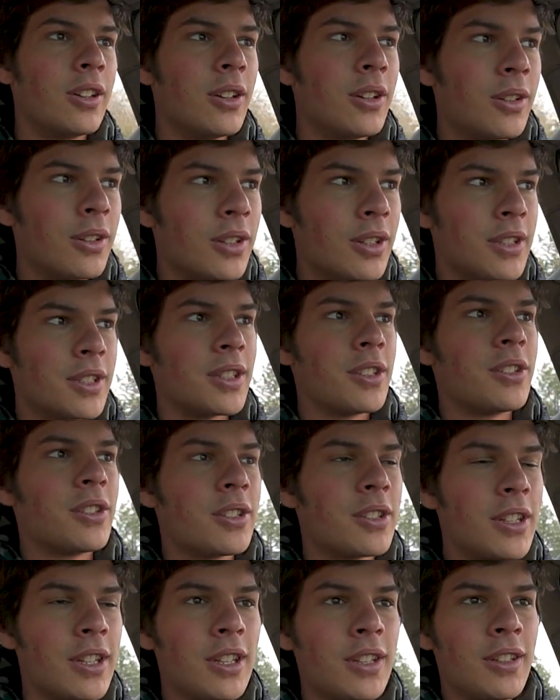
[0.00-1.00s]
know, it's
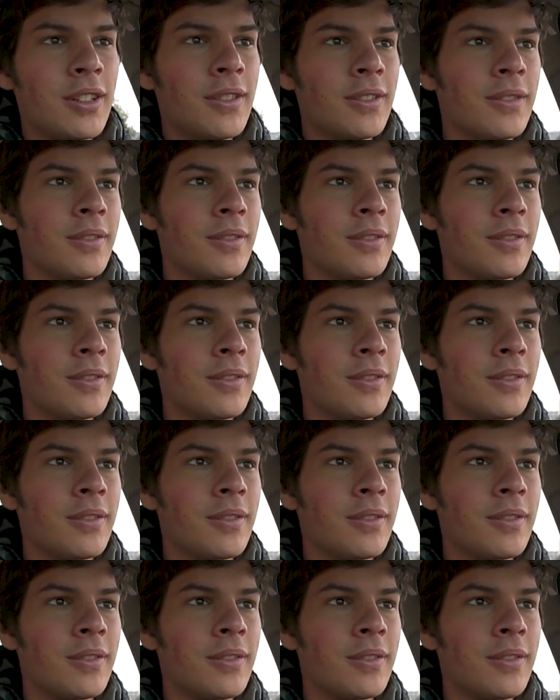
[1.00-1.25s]
interesting.